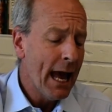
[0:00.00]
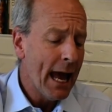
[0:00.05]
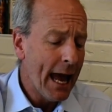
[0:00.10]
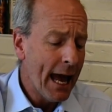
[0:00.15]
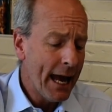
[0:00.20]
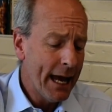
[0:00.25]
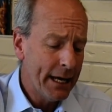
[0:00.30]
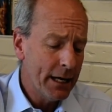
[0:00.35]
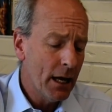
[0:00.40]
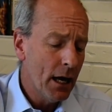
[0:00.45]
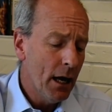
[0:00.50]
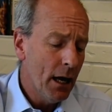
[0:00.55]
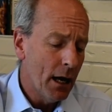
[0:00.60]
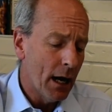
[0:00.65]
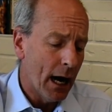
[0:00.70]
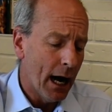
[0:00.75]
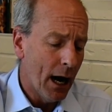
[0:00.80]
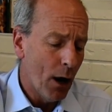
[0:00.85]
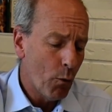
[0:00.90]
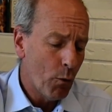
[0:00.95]
And
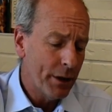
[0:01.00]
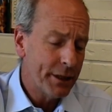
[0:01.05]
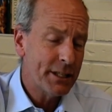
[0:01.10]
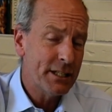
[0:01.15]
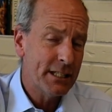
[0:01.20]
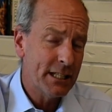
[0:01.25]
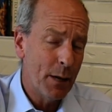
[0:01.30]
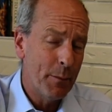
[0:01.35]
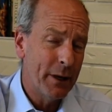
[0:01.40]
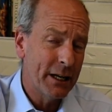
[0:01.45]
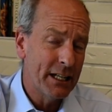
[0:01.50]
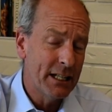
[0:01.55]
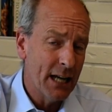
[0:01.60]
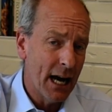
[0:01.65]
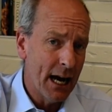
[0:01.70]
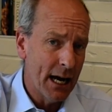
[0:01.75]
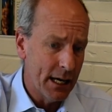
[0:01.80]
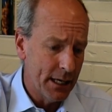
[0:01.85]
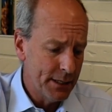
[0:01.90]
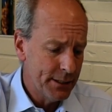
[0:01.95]
what the stomach
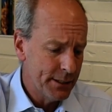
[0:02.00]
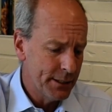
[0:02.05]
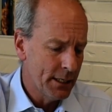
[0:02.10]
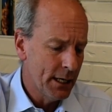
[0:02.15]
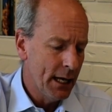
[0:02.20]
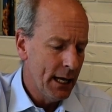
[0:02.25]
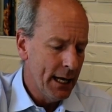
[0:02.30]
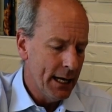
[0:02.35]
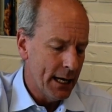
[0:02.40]
does